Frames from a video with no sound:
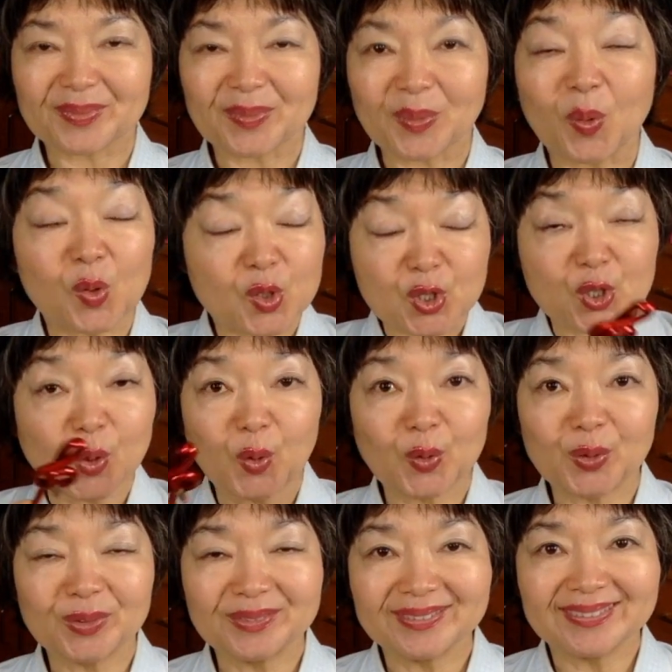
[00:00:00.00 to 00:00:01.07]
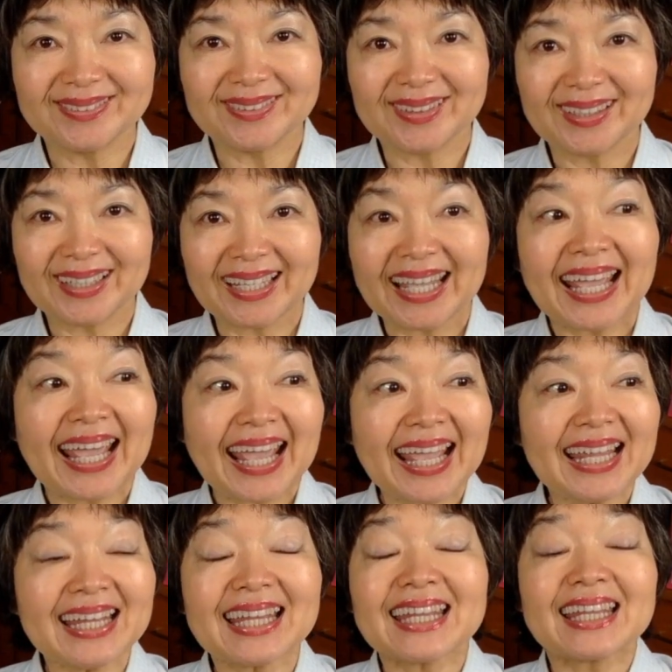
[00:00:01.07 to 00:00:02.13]
or shogun,
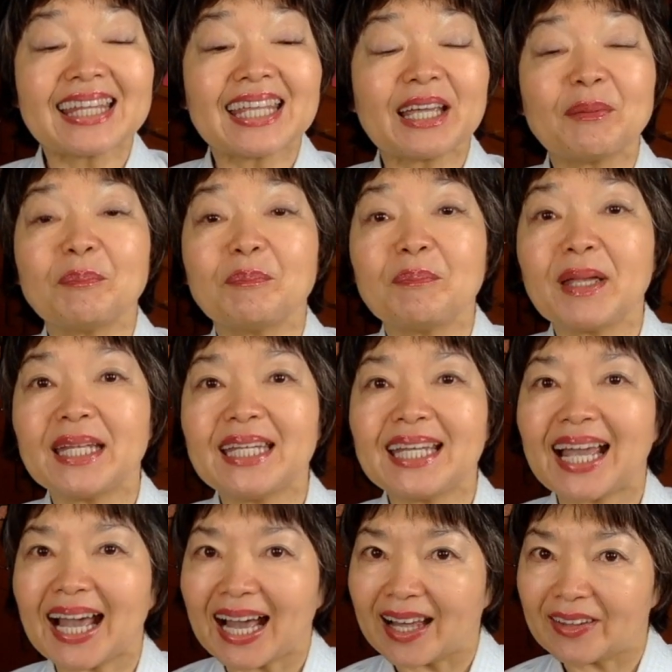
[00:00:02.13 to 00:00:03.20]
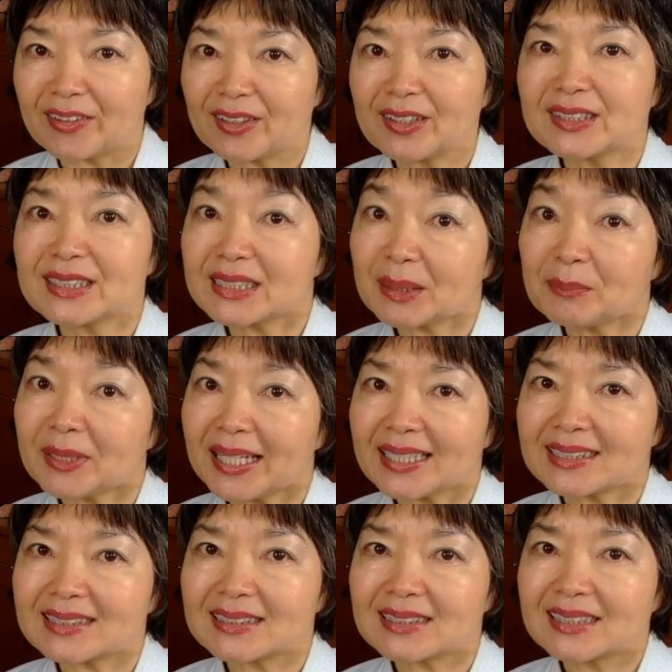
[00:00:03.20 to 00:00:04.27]
and there are many other
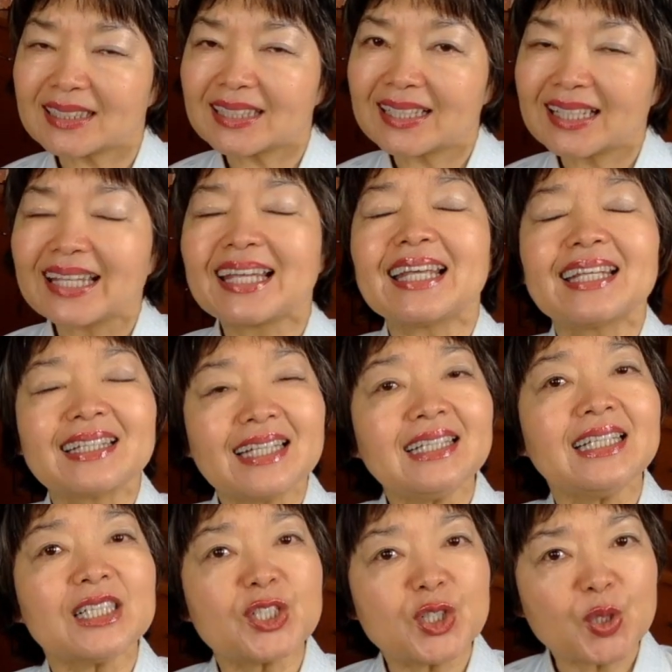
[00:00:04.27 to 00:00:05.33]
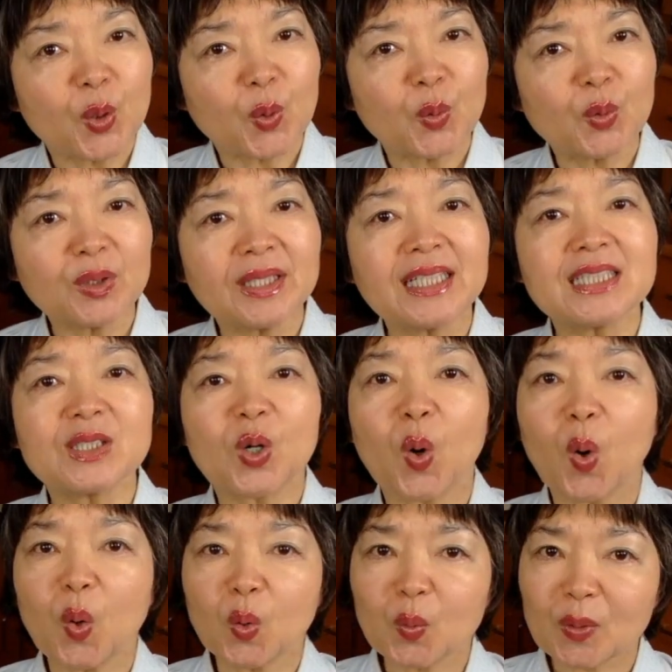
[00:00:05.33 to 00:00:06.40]
samurais. Then the shogun is
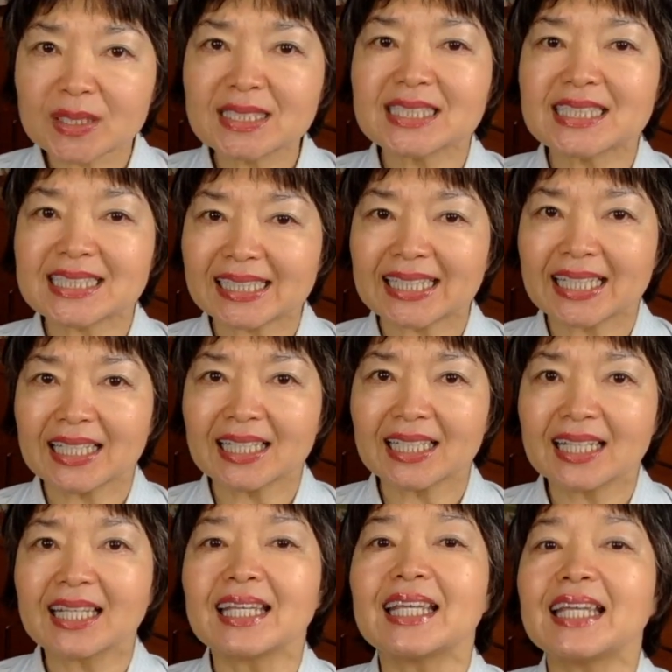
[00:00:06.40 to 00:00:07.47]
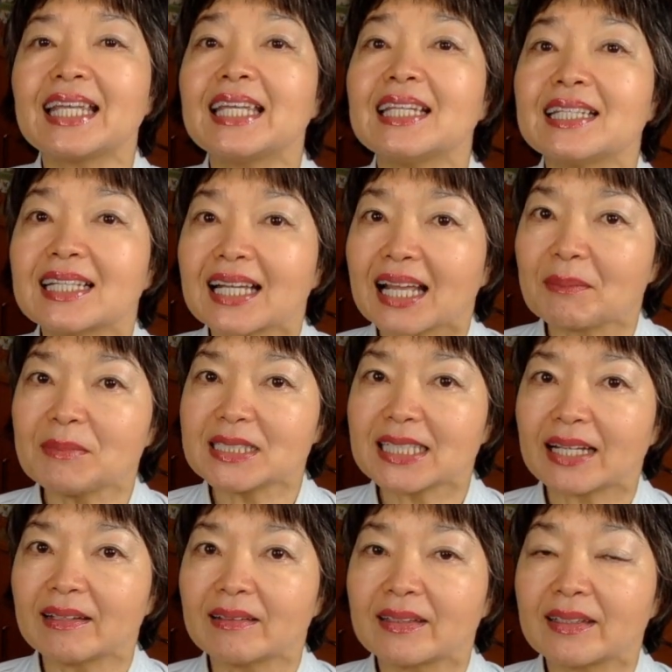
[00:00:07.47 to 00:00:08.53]
always sitting in
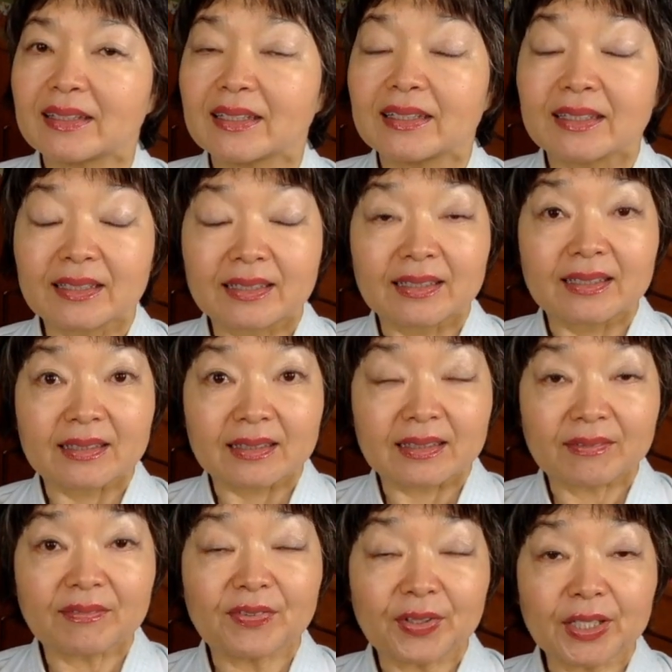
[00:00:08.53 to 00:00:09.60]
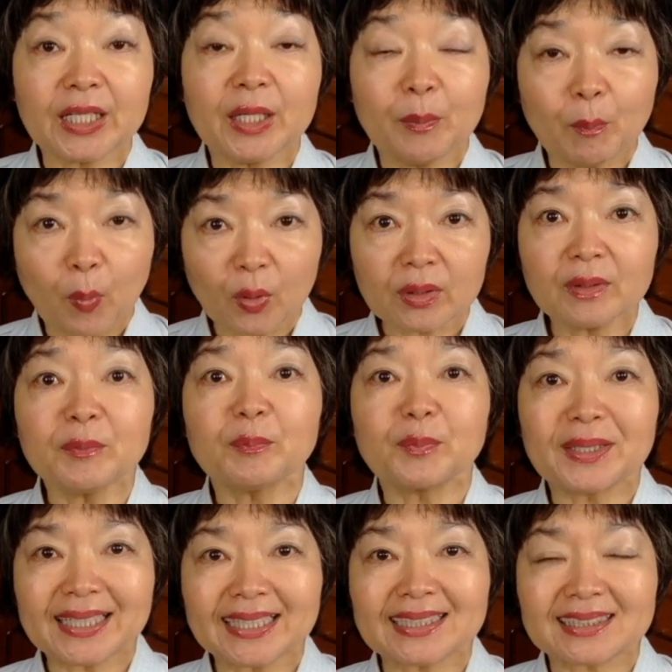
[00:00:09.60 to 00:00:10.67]
kamiza, the very important
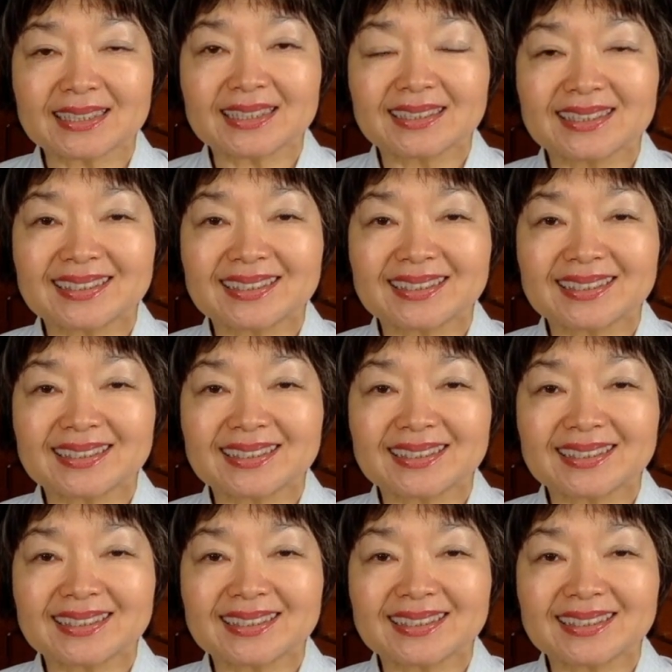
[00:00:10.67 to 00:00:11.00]
place,